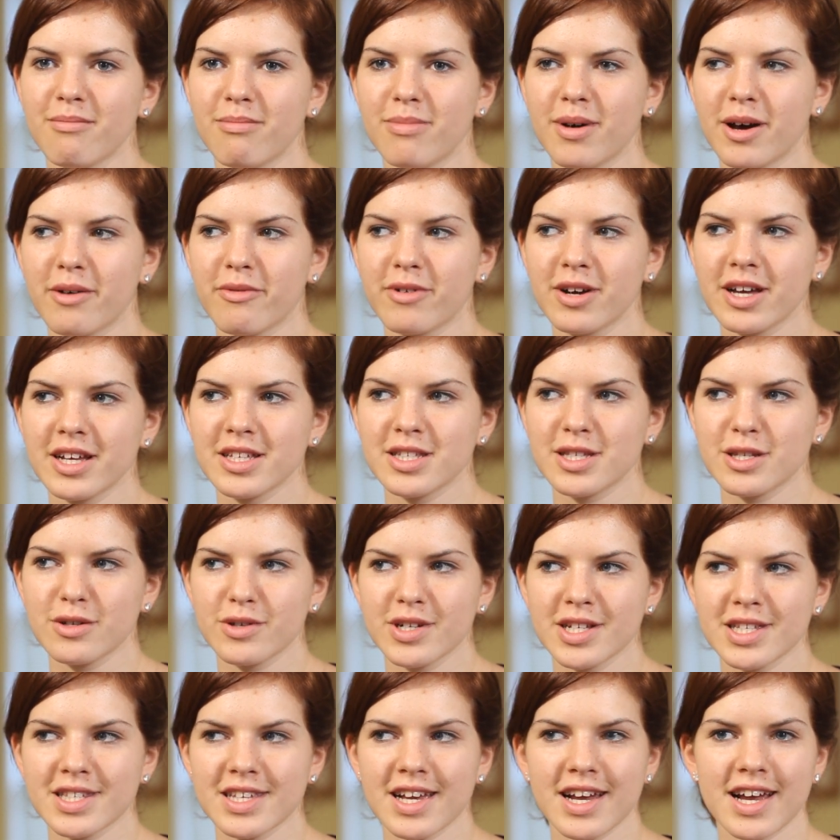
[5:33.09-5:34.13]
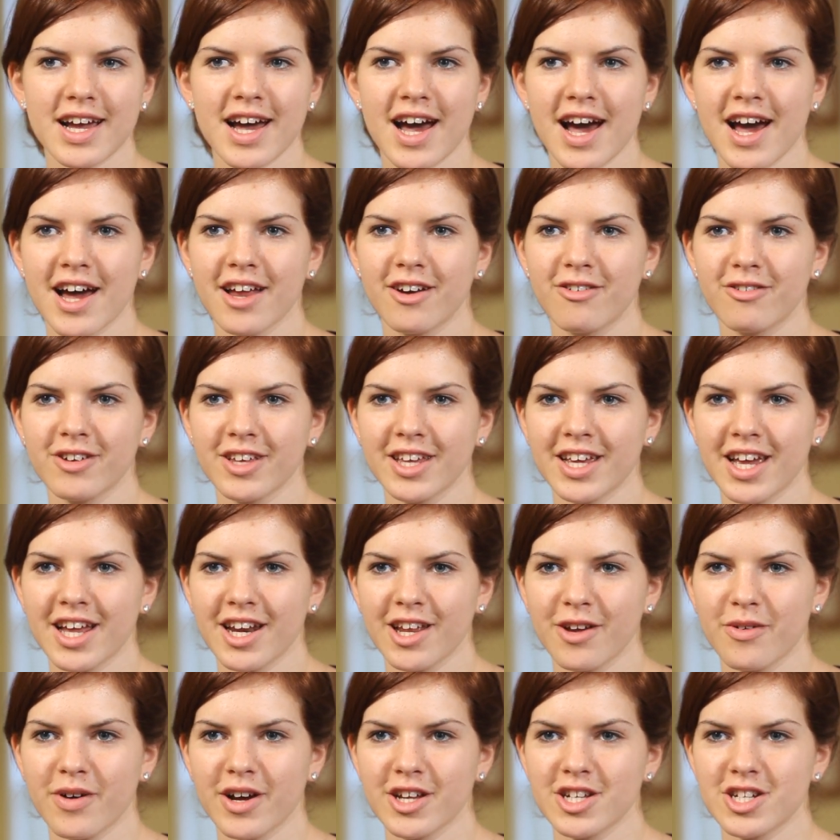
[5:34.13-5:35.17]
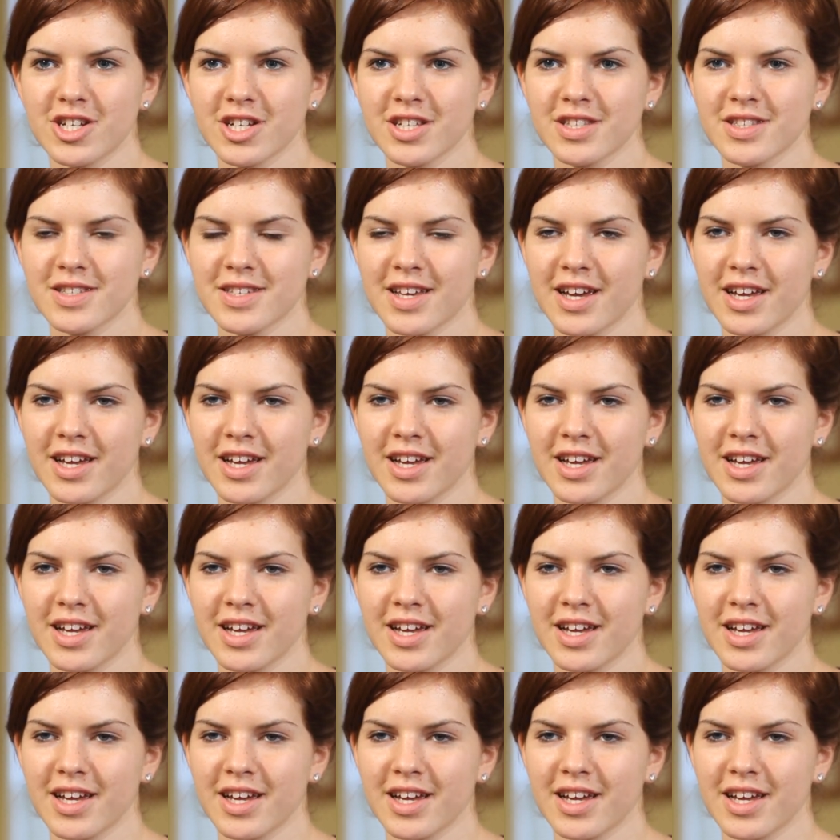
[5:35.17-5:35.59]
But as soon as I had really any questions,